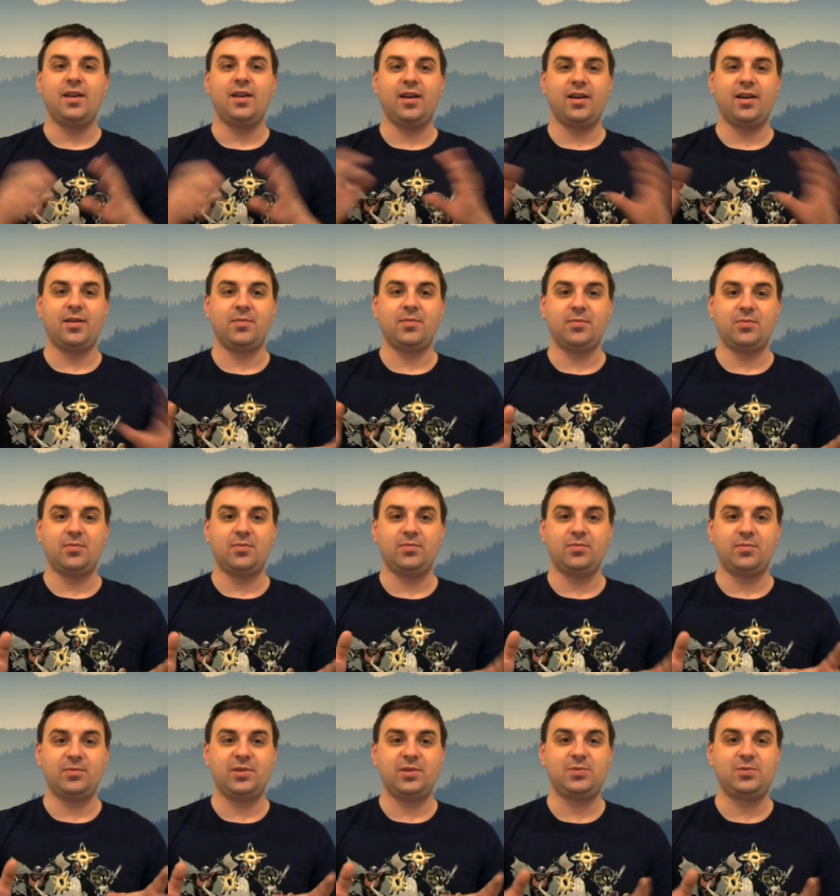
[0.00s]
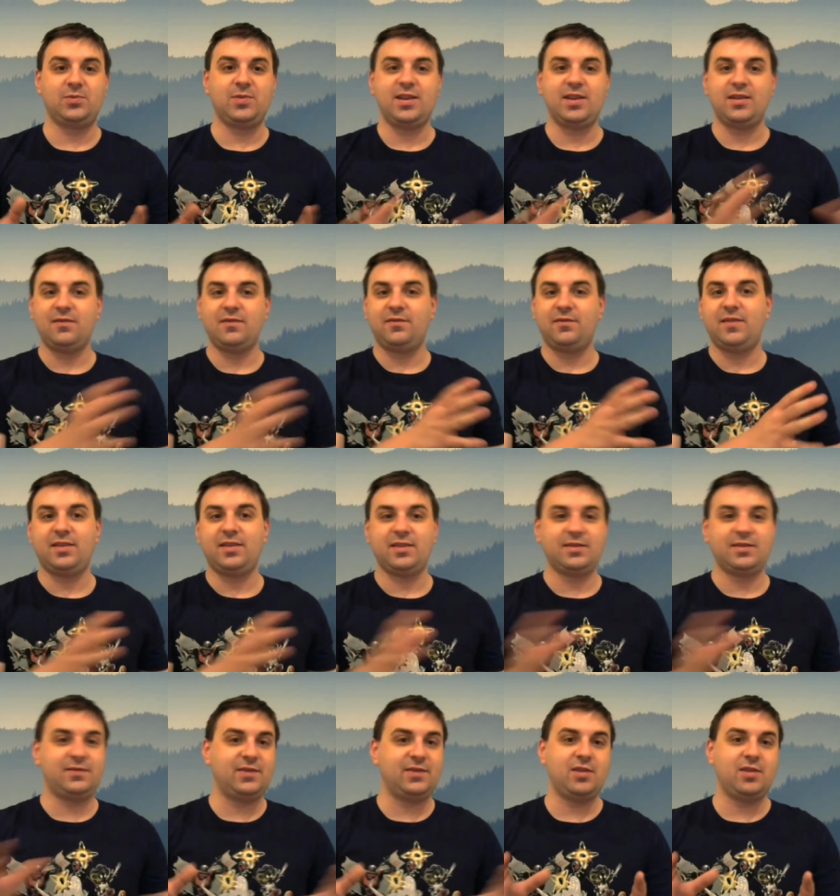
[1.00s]
um, this weekend. In fact,
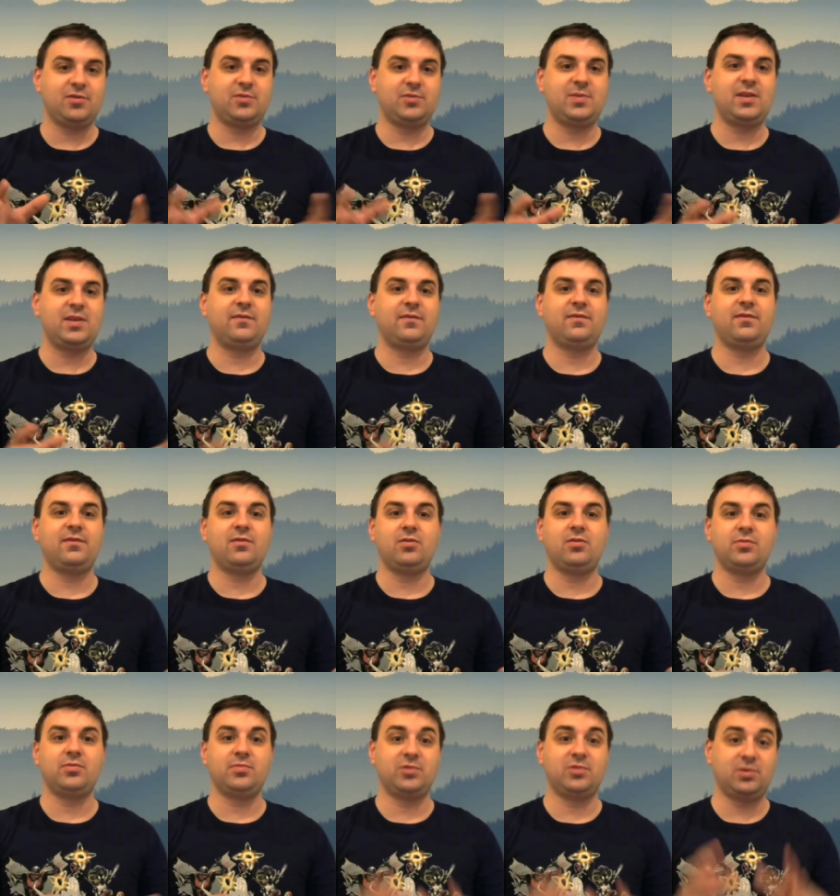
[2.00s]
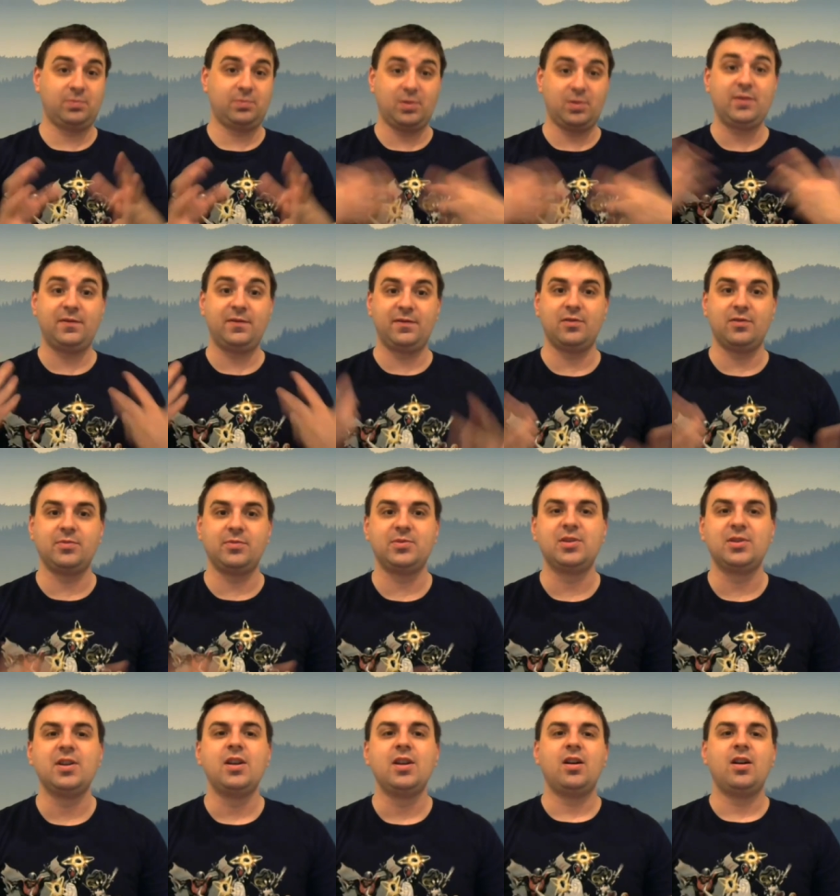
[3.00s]
this video is being filmed, pre-filmed,
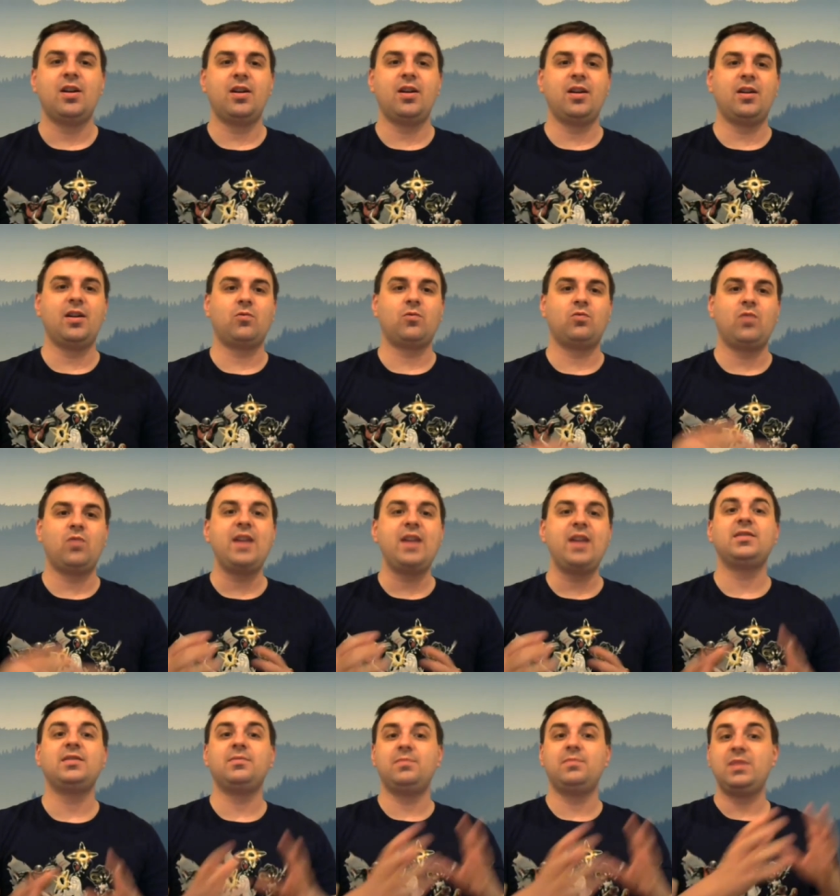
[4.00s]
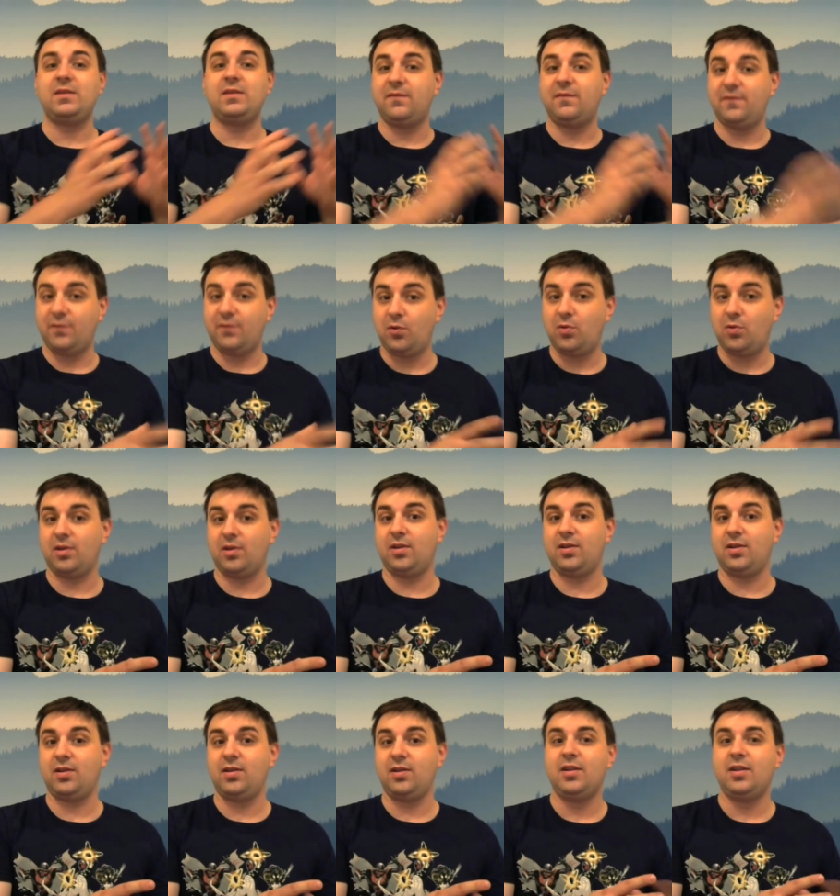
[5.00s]
uh, right
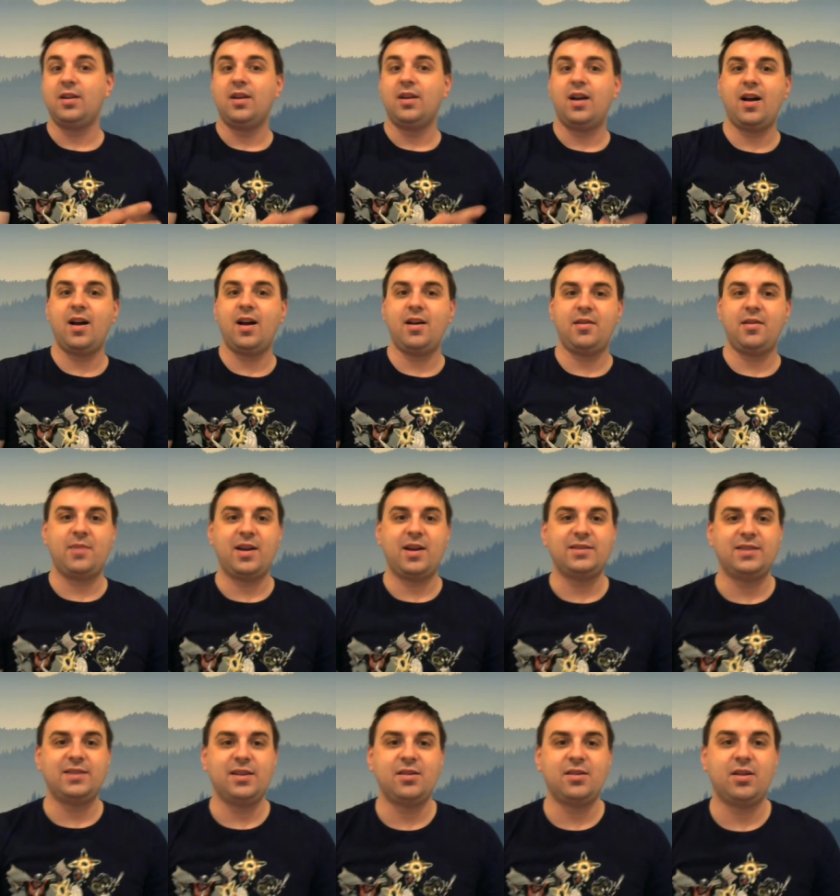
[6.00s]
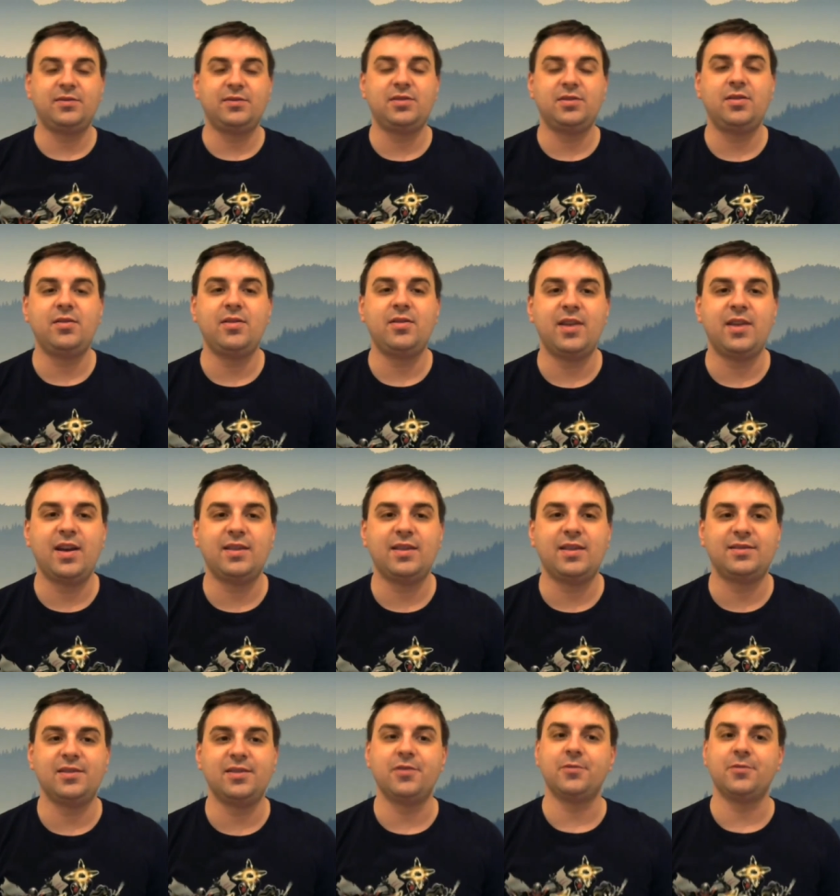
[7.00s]
before um, I take off to go to that.
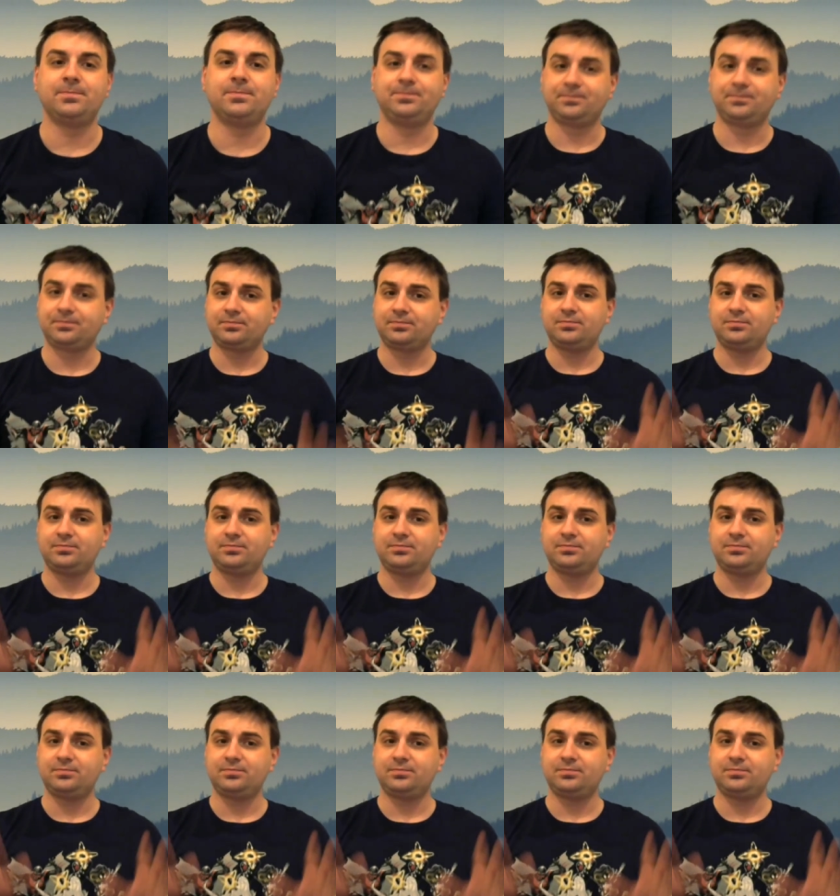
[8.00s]
So